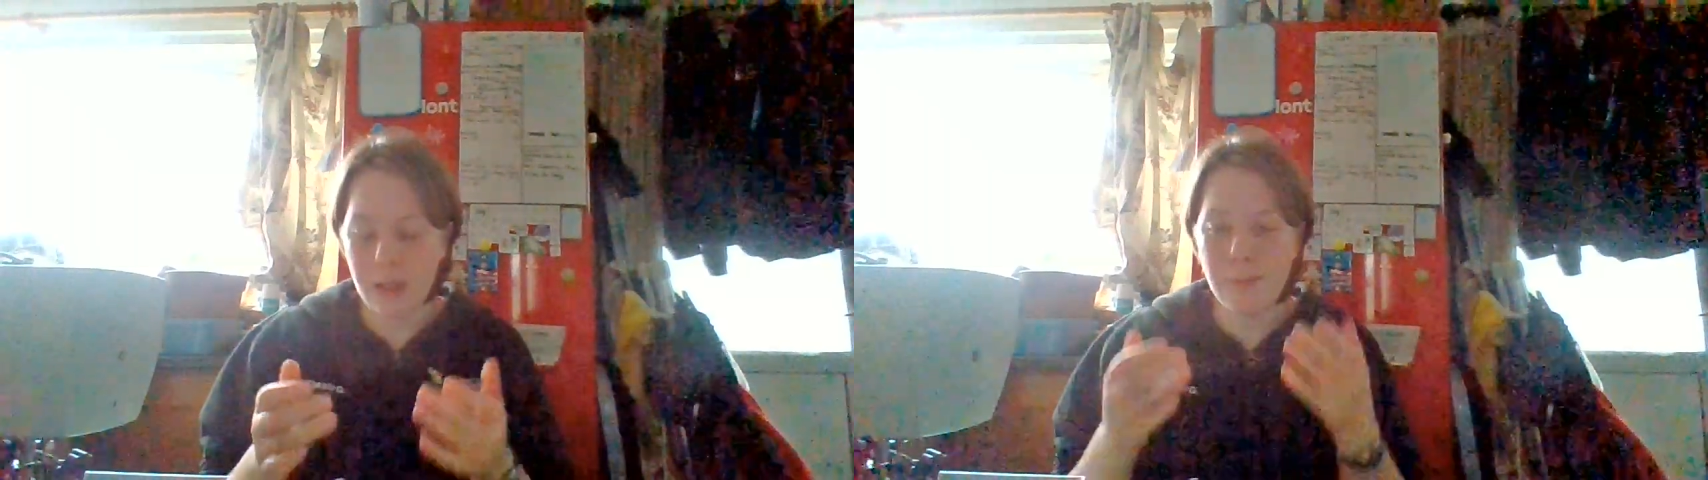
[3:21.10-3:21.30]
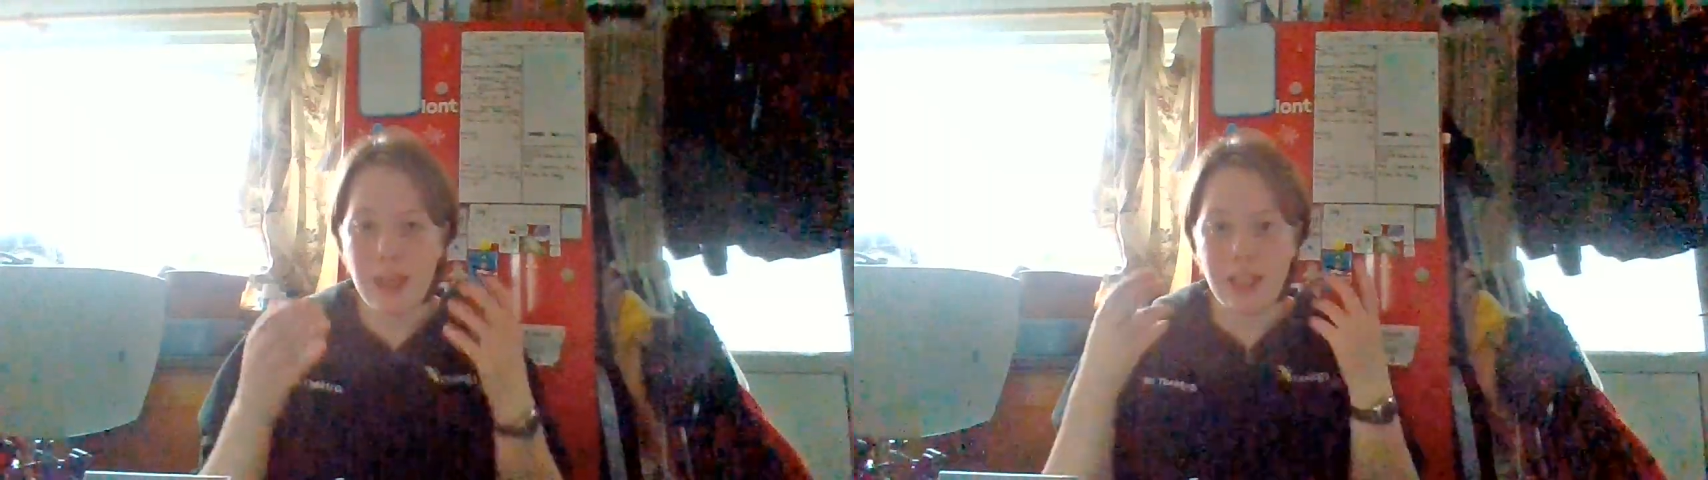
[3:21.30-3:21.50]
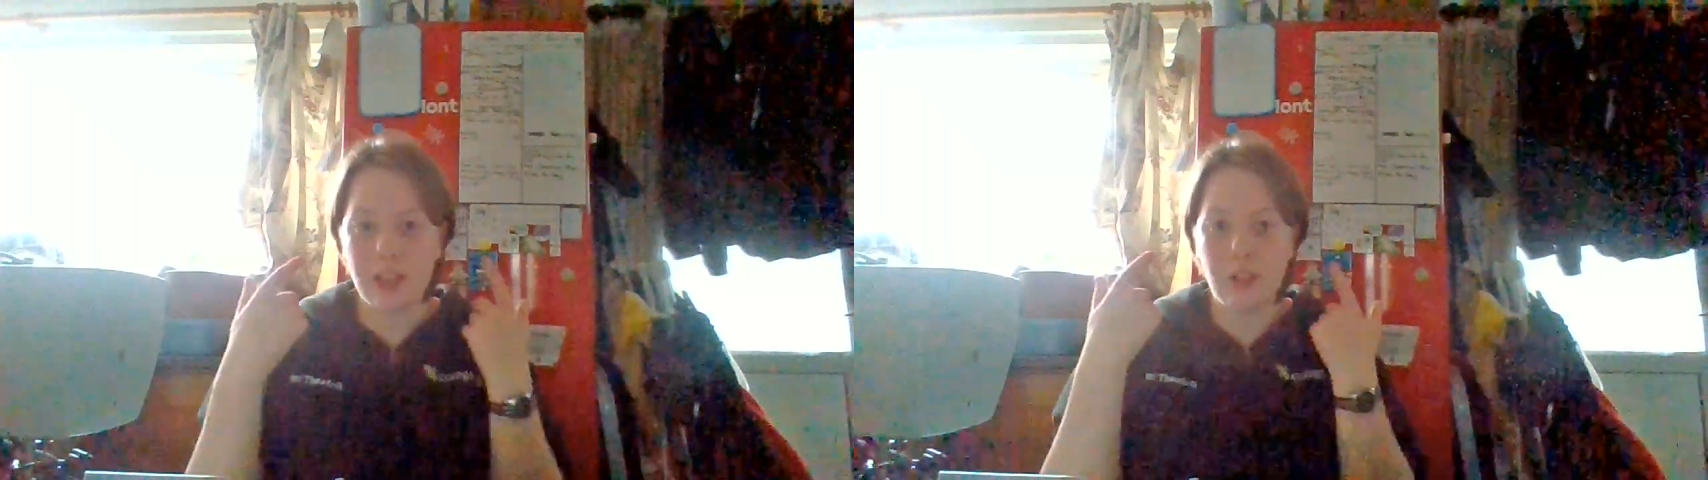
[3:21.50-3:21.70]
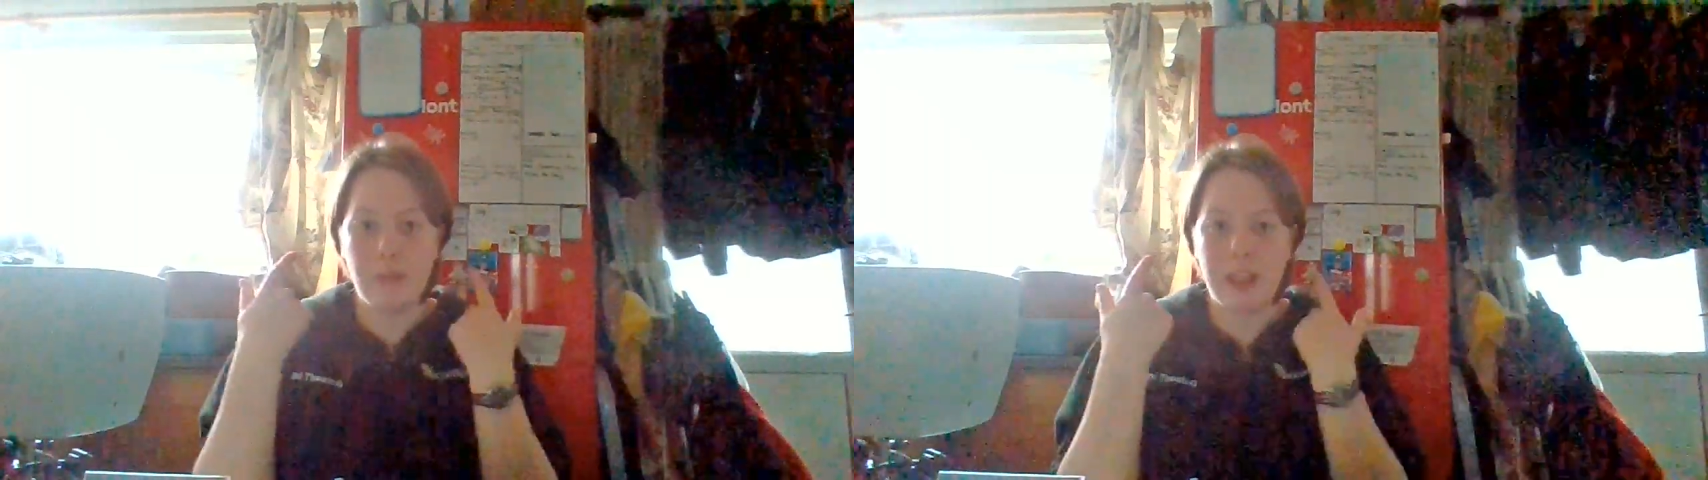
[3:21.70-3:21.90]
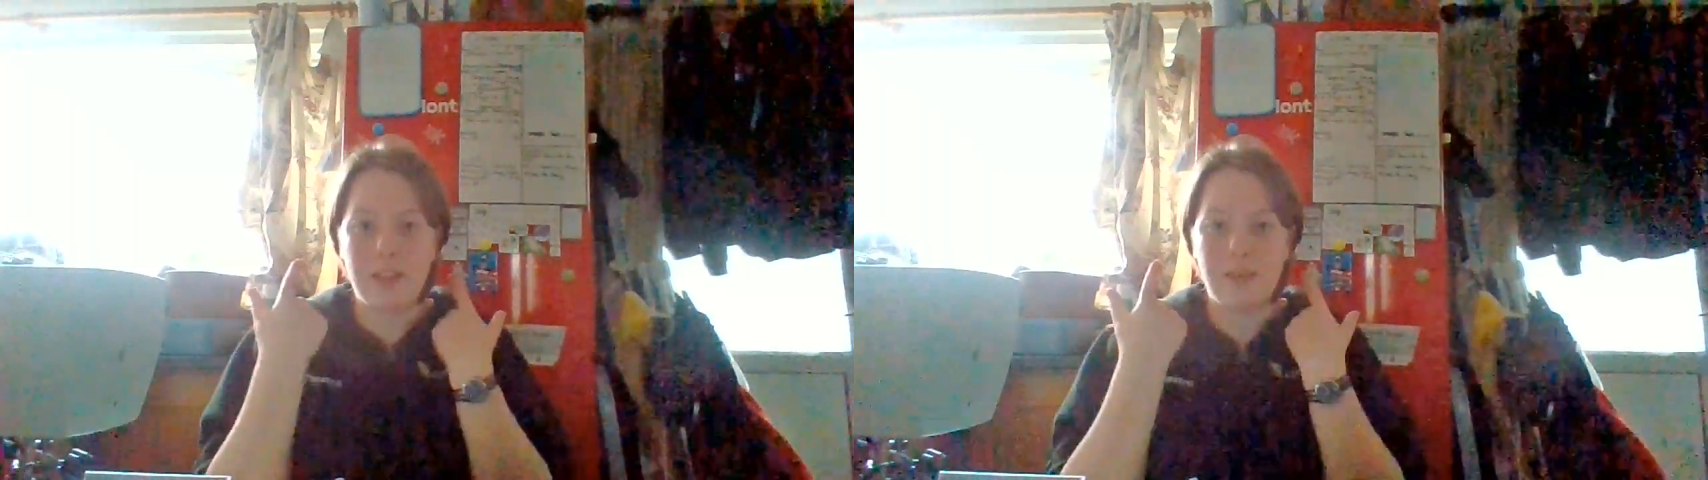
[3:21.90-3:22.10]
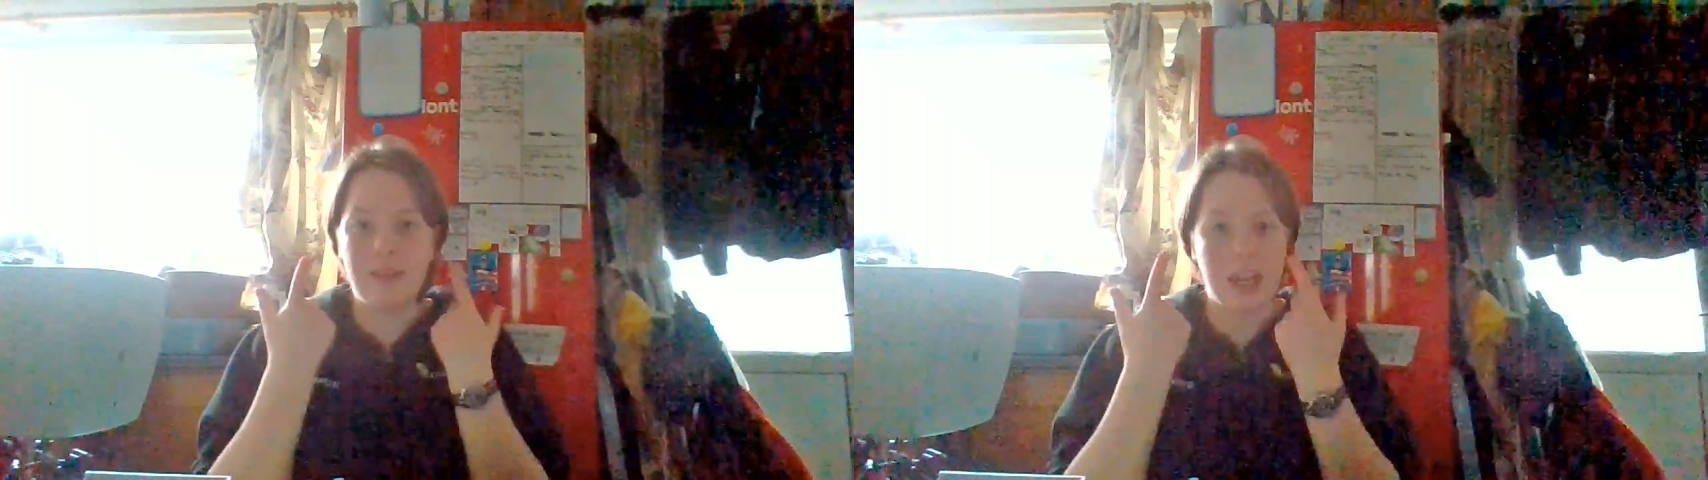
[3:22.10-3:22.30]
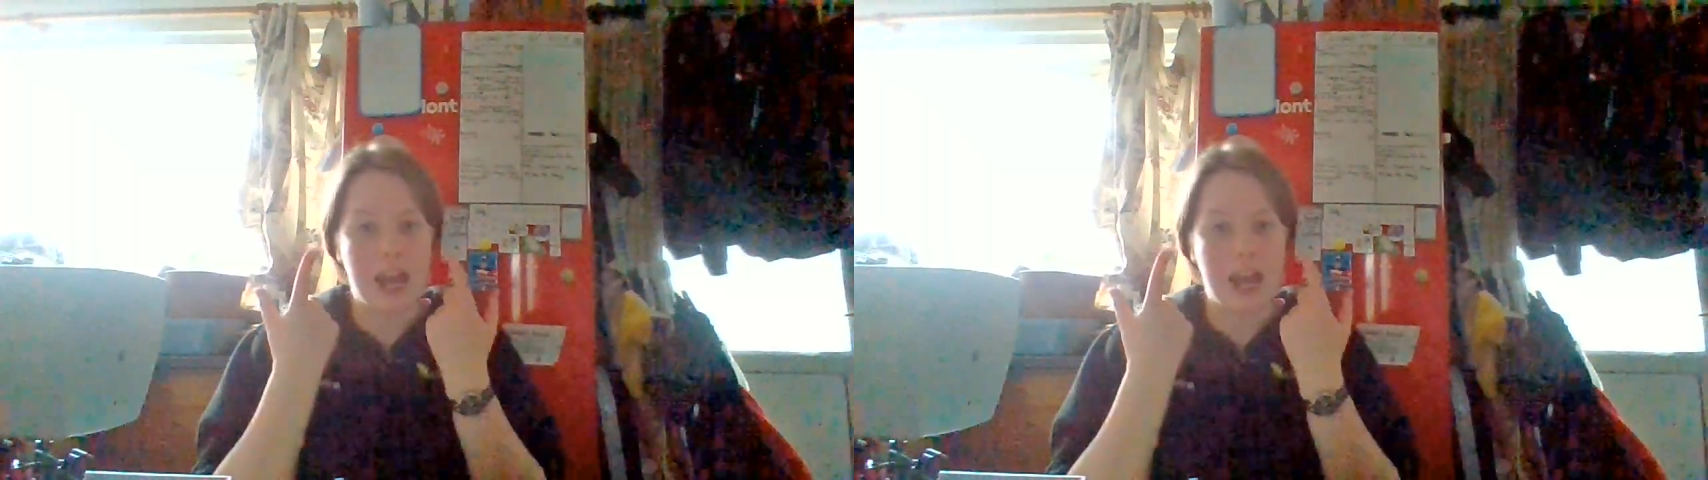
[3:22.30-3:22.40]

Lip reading: make it too big for the